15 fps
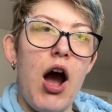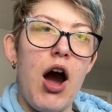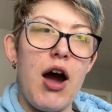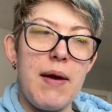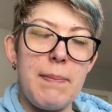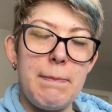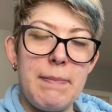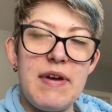
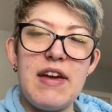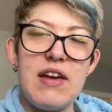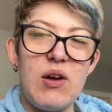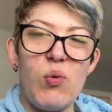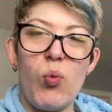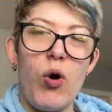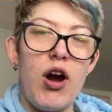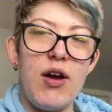I'm
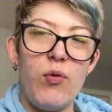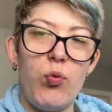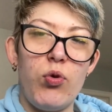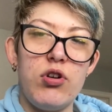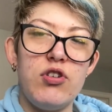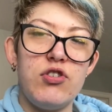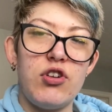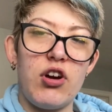me, why
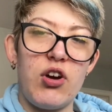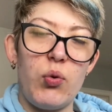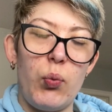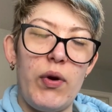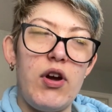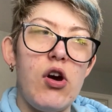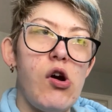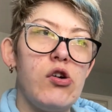wouldn't I?
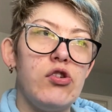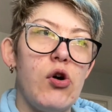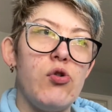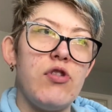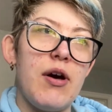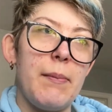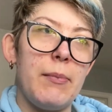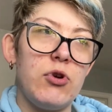We all
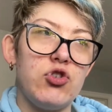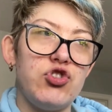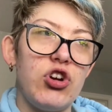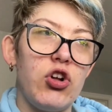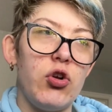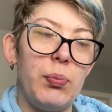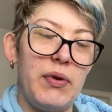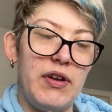know that
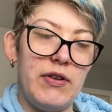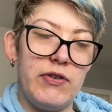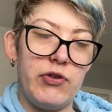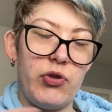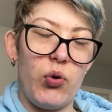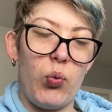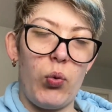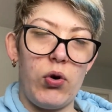Michelle
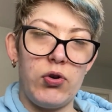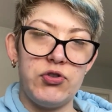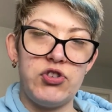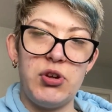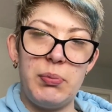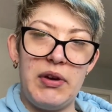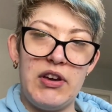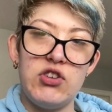means the
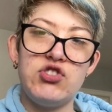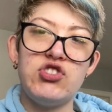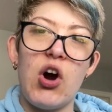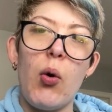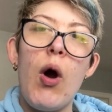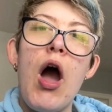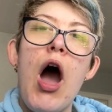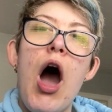world to me.
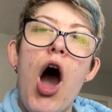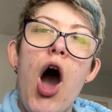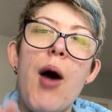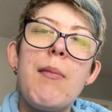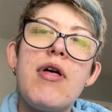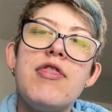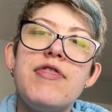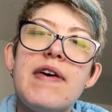So
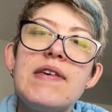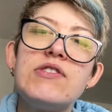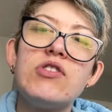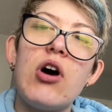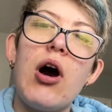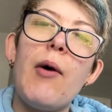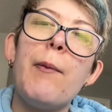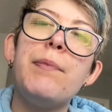
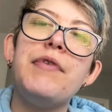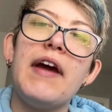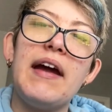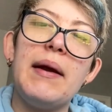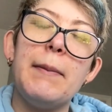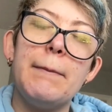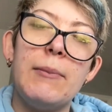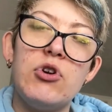this
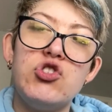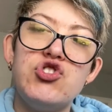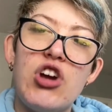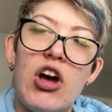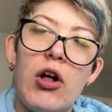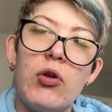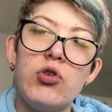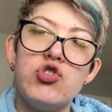update
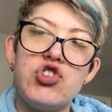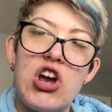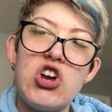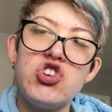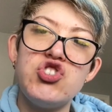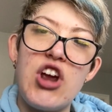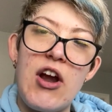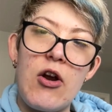Michelle
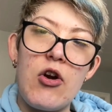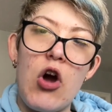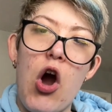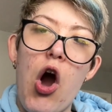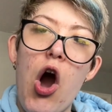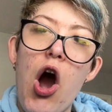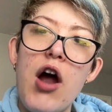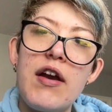just shared
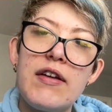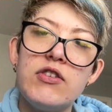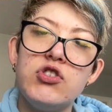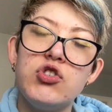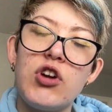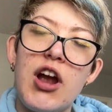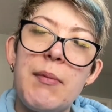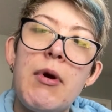on
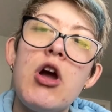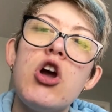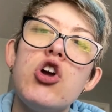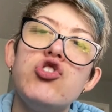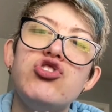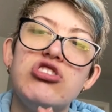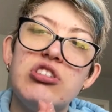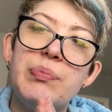Instagram,
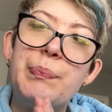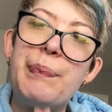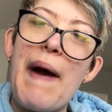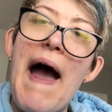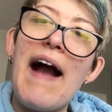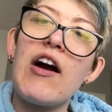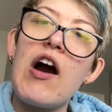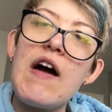she's
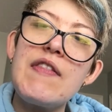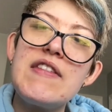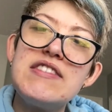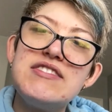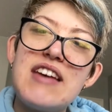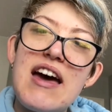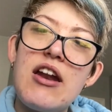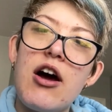back on
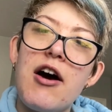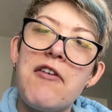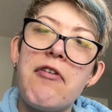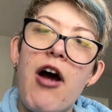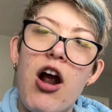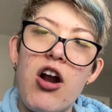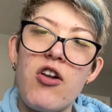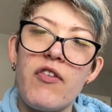the set of
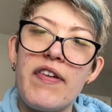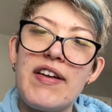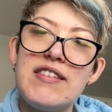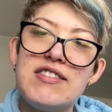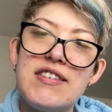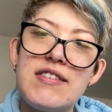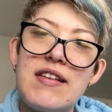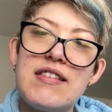Heartland
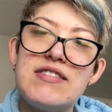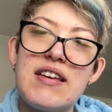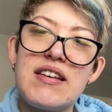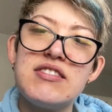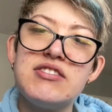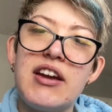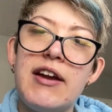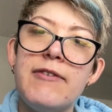season
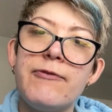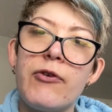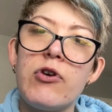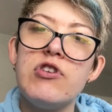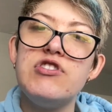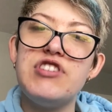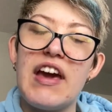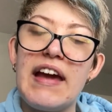16
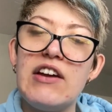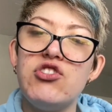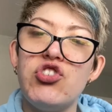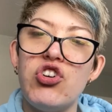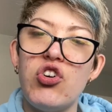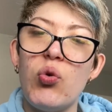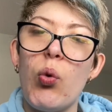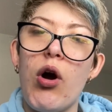for day
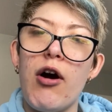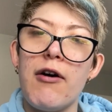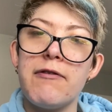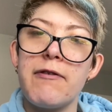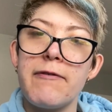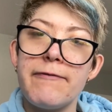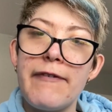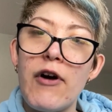two of
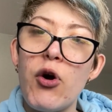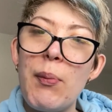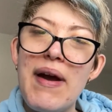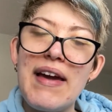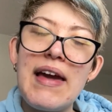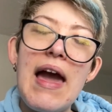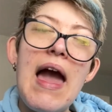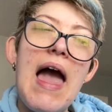
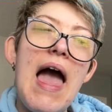filming.